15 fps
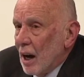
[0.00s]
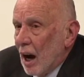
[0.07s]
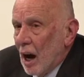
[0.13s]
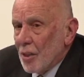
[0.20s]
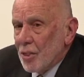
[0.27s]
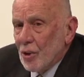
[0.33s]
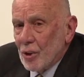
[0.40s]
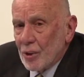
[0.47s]
I
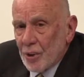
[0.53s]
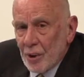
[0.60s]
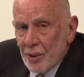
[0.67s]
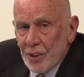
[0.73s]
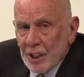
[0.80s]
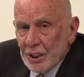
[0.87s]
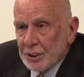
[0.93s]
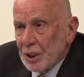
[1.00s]
thought that
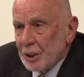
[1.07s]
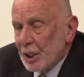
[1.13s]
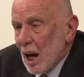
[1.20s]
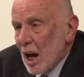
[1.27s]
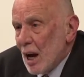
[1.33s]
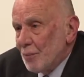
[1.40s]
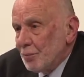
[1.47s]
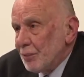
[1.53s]
things had
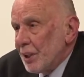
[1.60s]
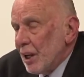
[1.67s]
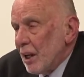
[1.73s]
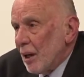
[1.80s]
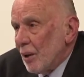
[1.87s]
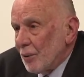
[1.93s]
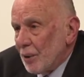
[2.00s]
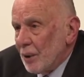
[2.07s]
calmed
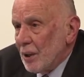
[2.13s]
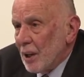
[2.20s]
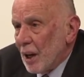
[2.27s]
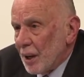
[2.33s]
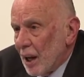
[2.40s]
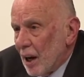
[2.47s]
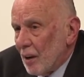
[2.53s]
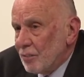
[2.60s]
down
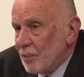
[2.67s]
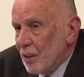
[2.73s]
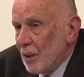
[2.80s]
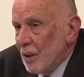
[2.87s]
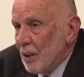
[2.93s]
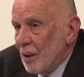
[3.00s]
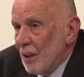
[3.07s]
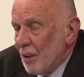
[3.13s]
enough
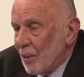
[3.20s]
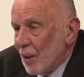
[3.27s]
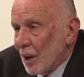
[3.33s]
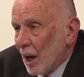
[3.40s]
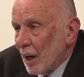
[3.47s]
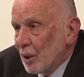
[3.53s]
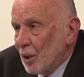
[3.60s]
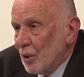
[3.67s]
that
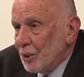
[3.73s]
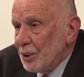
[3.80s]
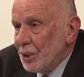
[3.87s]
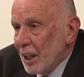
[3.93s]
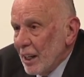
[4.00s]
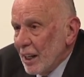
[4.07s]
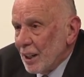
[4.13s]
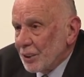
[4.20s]
I could
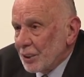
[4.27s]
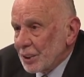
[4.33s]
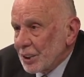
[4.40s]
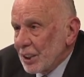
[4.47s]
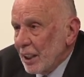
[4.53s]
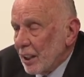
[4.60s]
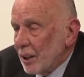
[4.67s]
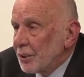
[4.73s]
dare to
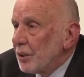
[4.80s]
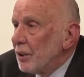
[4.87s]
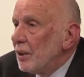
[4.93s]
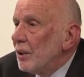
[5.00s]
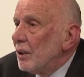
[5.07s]
sing it.